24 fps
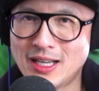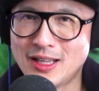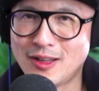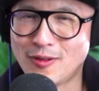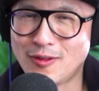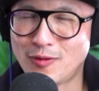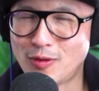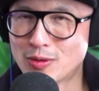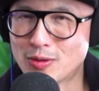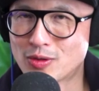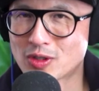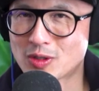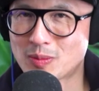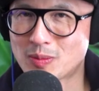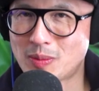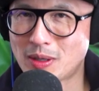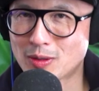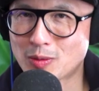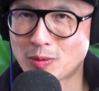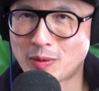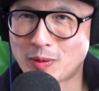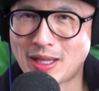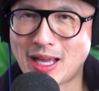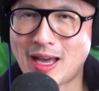The Futur
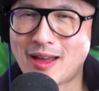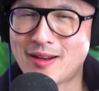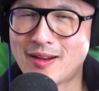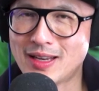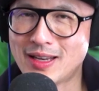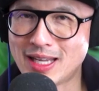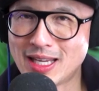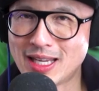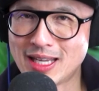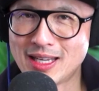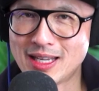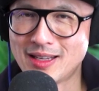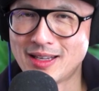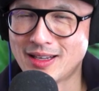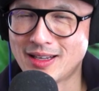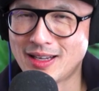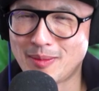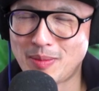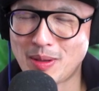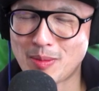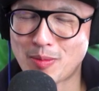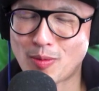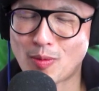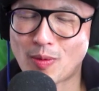spelled without an E.
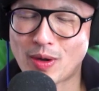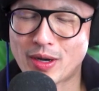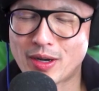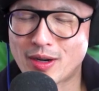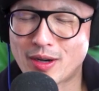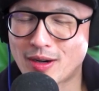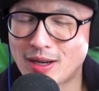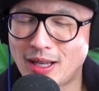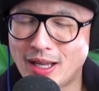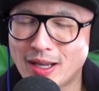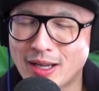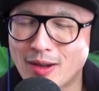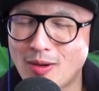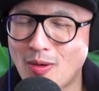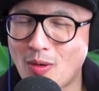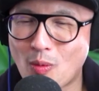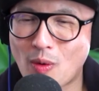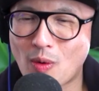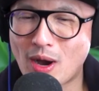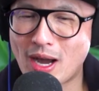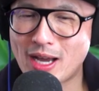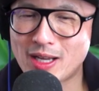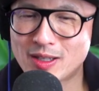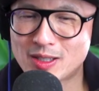People wonder, like,
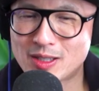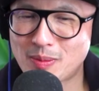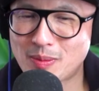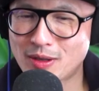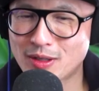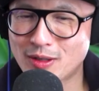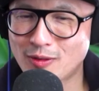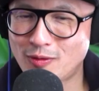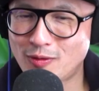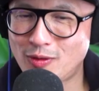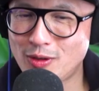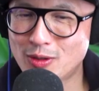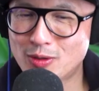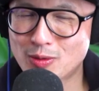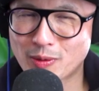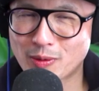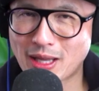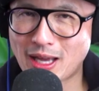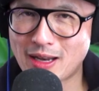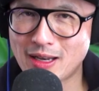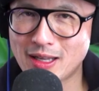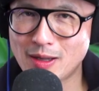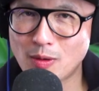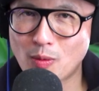why spell The Futur
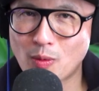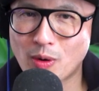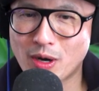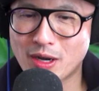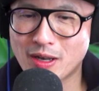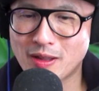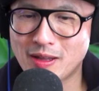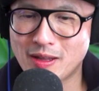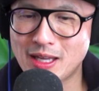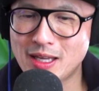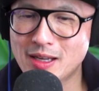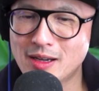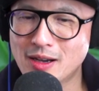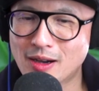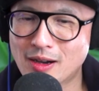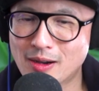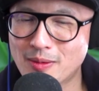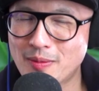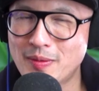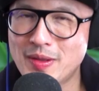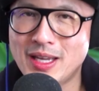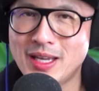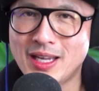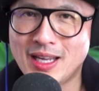without an E? Where did the E
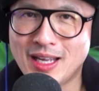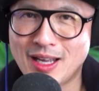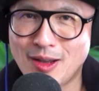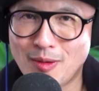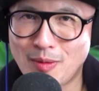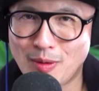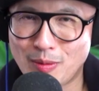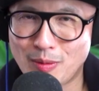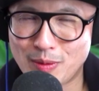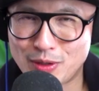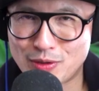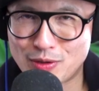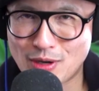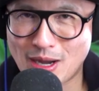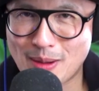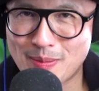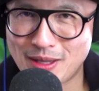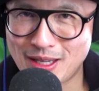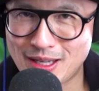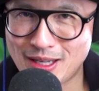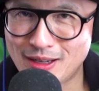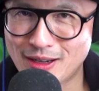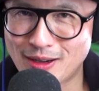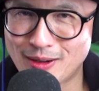go? Well, we dropped
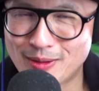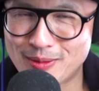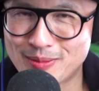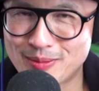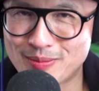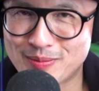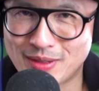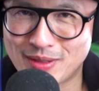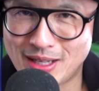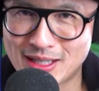the ego.